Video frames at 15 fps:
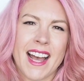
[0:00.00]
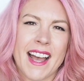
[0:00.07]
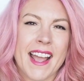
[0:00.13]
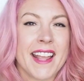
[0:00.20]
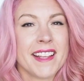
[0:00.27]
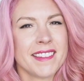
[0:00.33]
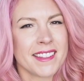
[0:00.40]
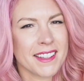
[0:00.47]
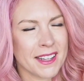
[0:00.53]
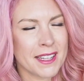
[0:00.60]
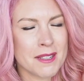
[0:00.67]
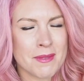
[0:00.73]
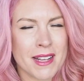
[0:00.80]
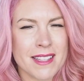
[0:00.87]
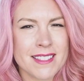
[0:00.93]
He is a
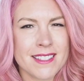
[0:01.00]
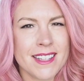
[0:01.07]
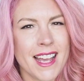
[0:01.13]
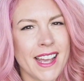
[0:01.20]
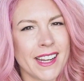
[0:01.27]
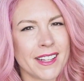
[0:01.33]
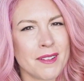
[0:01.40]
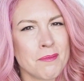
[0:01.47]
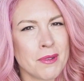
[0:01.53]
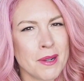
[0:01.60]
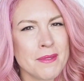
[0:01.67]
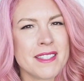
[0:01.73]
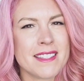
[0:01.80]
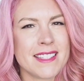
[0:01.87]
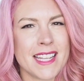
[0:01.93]
colour master, and
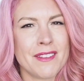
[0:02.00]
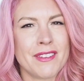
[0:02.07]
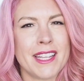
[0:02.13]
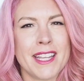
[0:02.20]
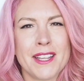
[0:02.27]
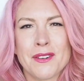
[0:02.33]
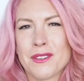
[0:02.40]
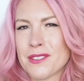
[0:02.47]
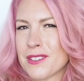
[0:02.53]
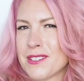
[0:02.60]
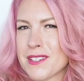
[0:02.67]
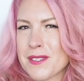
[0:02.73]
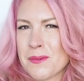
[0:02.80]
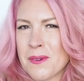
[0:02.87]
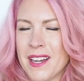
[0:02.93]
props to Stevie, he also
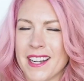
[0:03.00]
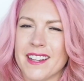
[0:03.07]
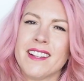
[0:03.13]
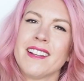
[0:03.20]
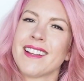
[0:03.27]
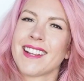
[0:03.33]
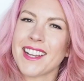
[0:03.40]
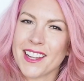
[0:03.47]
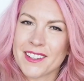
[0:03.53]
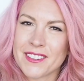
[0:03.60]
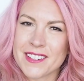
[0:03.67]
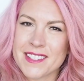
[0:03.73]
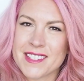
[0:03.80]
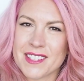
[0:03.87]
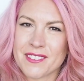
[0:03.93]
just won
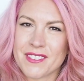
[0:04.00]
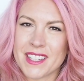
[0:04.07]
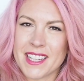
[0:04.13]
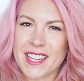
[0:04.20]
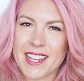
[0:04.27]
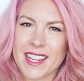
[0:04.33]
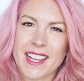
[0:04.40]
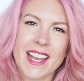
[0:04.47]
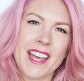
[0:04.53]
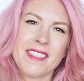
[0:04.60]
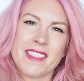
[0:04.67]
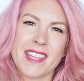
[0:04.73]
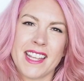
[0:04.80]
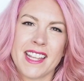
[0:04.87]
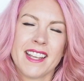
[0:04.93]
Colourist of the Year
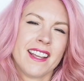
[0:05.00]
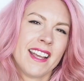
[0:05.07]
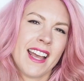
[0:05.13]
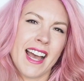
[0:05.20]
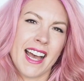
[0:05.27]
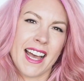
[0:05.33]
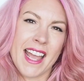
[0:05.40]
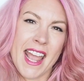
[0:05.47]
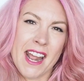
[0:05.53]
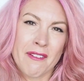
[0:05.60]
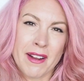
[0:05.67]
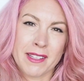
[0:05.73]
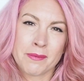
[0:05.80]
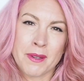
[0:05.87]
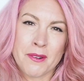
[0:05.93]
at the Hair
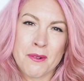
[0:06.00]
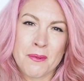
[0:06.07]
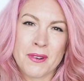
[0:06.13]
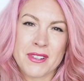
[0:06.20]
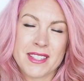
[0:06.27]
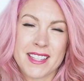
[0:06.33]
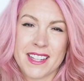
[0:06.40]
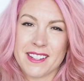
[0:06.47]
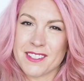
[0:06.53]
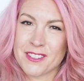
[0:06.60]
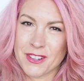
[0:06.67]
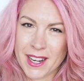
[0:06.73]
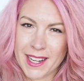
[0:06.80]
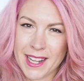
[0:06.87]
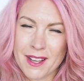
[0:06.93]
Expo Awards in
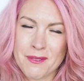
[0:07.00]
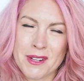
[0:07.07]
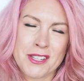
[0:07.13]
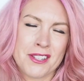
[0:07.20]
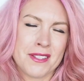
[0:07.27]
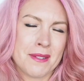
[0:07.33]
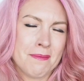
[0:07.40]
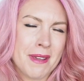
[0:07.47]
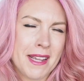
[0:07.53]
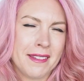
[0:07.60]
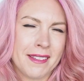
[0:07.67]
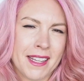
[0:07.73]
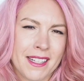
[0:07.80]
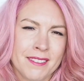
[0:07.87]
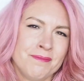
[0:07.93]
Australia, which is
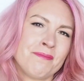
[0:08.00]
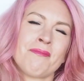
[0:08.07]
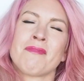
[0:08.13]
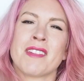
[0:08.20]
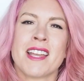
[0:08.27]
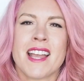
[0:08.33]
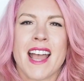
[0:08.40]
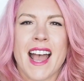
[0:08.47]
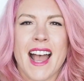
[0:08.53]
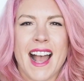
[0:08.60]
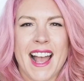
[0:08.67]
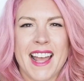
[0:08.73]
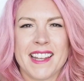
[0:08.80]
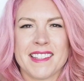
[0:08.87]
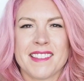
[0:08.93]
amazing.
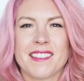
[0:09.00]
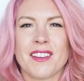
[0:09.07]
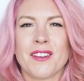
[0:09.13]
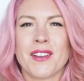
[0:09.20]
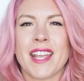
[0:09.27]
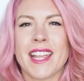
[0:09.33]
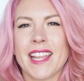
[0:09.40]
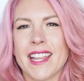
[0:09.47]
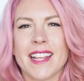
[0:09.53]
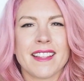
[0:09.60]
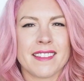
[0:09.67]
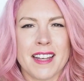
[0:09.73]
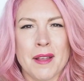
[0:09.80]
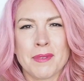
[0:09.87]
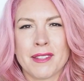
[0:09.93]
And so he is
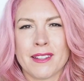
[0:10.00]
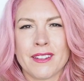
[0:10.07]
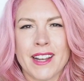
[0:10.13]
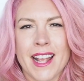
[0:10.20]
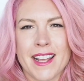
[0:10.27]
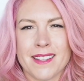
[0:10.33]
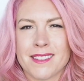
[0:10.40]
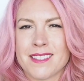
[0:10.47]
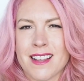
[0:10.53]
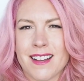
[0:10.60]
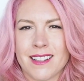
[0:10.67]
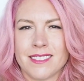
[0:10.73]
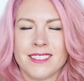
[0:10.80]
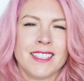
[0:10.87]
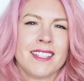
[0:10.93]
an absolute hair
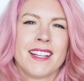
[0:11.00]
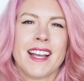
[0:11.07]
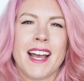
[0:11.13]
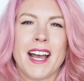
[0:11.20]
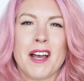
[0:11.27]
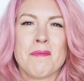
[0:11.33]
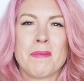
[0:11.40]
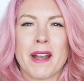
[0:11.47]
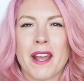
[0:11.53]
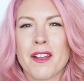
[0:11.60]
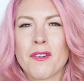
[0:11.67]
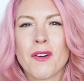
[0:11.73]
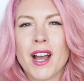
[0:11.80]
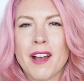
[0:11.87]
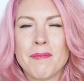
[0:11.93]
star.
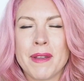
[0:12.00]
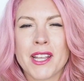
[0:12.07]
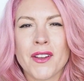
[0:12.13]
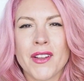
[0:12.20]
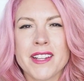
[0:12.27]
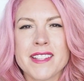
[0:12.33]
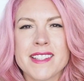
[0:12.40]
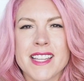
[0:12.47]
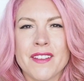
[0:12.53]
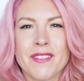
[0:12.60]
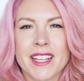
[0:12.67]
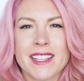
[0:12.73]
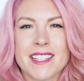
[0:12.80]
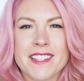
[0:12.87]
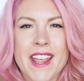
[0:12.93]
But I've been going to Stevie
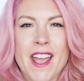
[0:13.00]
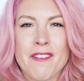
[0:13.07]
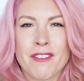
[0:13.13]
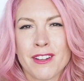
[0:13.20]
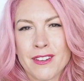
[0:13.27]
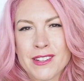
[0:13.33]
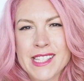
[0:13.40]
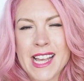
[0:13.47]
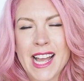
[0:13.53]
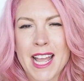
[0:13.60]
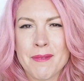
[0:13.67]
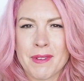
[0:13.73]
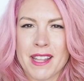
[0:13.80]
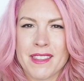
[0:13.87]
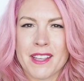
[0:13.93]
English Hair for a long
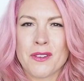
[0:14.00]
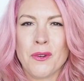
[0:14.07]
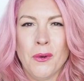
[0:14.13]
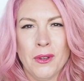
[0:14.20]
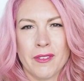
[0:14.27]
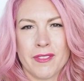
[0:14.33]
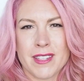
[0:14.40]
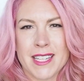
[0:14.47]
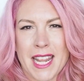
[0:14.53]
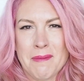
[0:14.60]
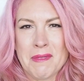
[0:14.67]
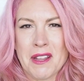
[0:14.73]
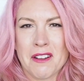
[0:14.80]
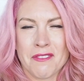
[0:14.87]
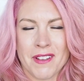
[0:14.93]
time, and I think all of the team
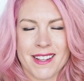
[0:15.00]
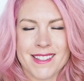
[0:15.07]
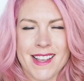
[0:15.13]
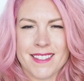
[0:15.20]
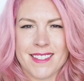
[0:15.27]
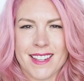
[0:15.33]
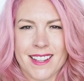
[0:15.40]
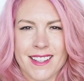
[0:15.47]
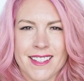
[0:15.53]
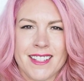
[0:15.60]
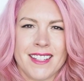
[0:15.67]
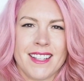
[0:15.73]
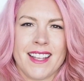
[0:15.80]
there are fantastic,